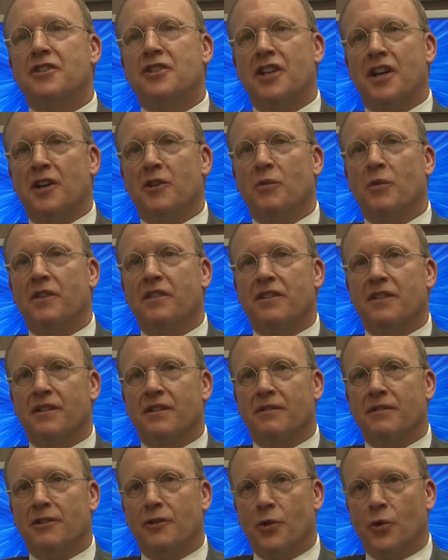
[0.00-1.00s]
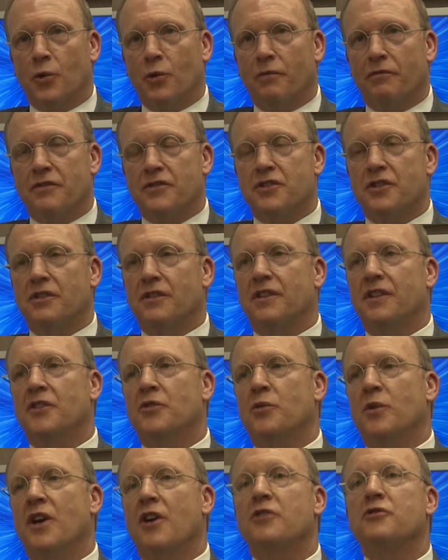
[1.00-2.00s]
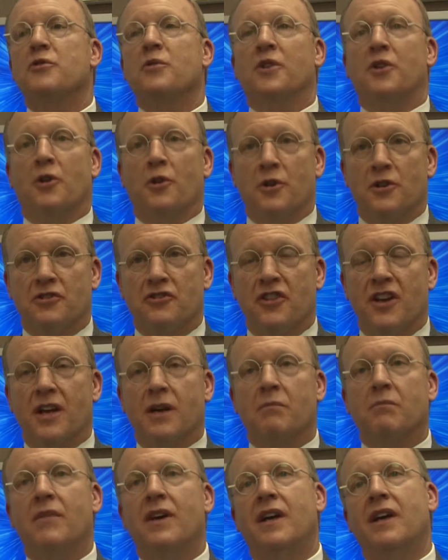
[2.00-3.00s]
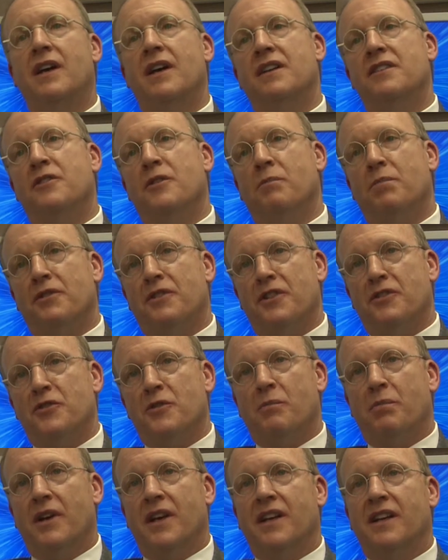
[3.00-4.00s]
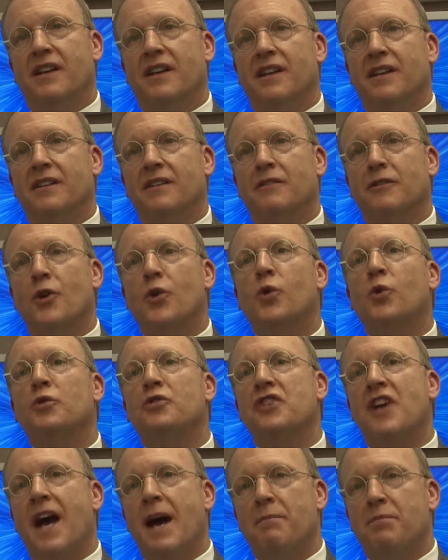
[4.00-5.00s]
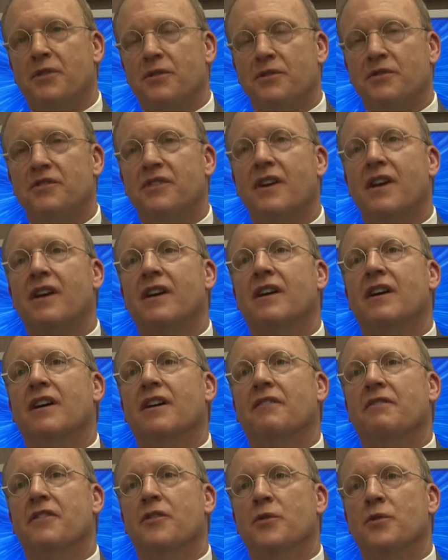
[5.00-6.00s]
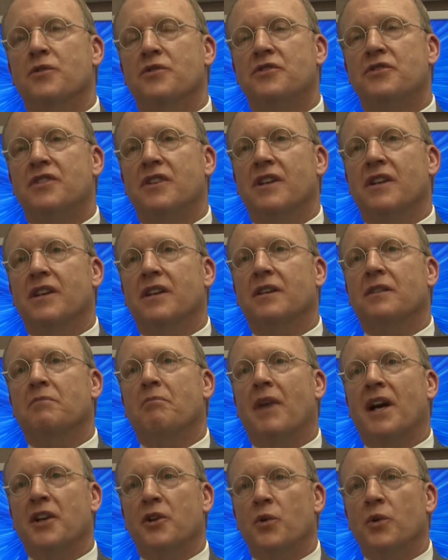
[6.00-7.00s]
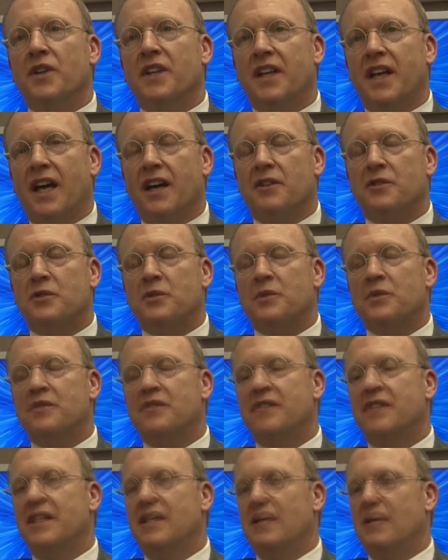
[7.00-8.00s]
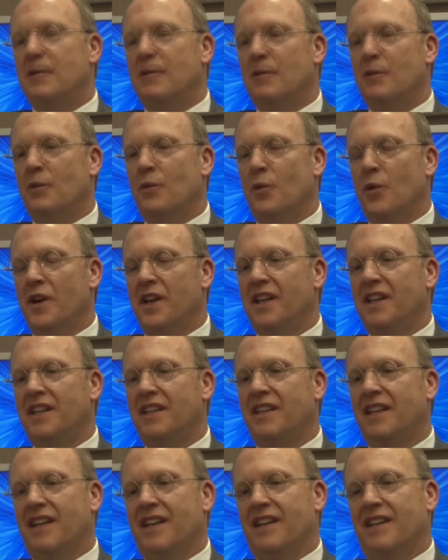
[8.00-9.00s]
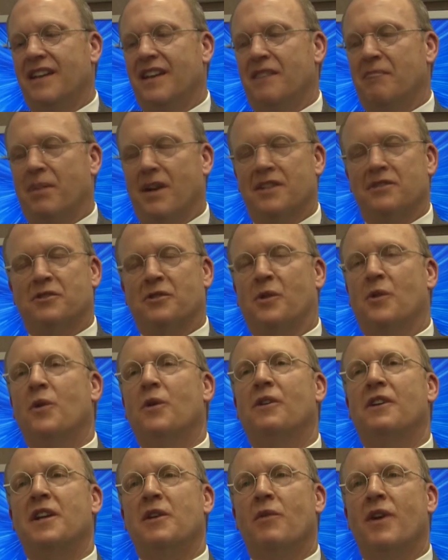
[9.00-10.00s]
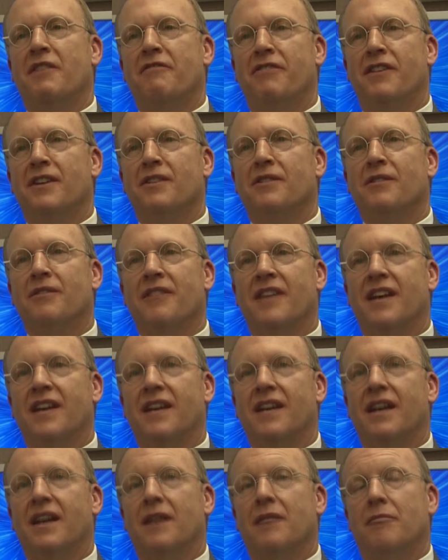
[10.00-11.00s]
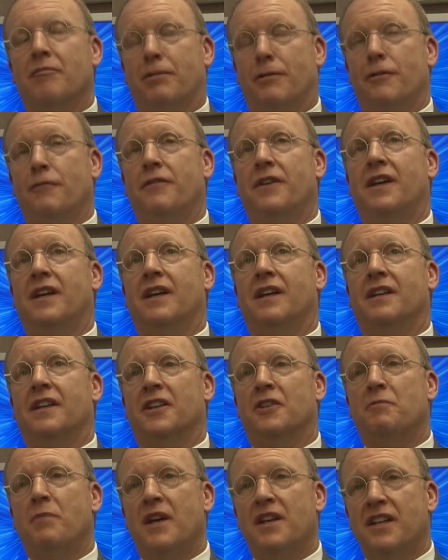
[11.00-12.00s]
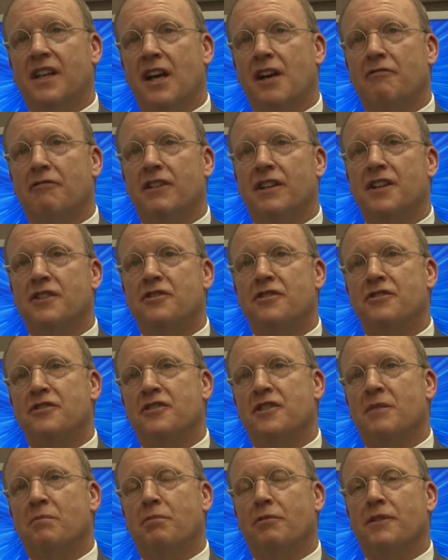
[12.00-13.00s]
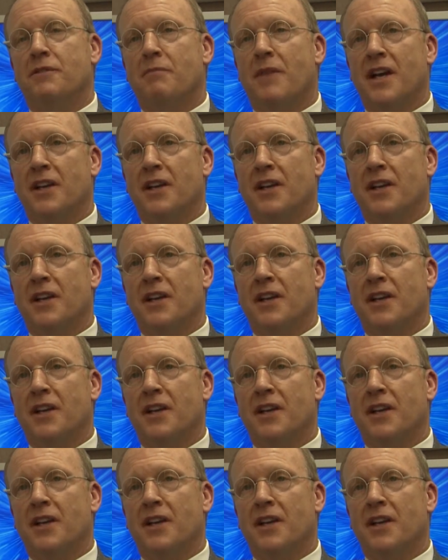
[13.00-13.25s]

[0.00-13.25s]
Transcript: share with the local facilities. We also encourage them to participate in local chapters of those minority councils. We, at Bon Secours anyway, feel that improving and expanding our relationship with